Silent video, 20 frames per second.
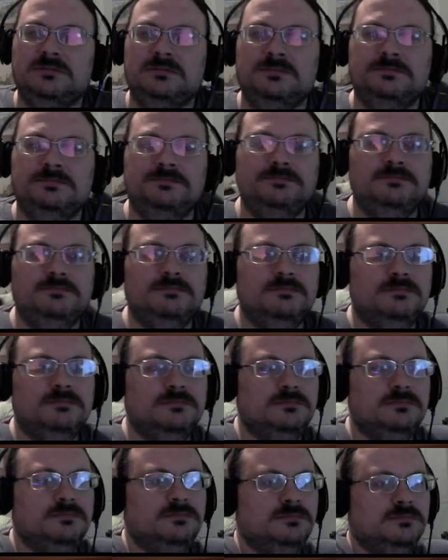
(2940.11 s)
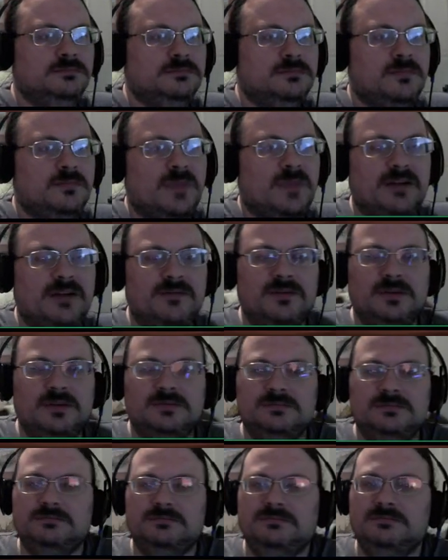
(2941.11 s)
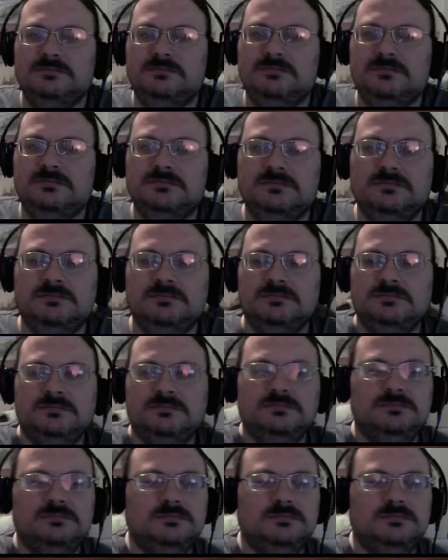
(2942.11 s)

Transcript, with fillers: people. A lot of the stuff in Eberron is very,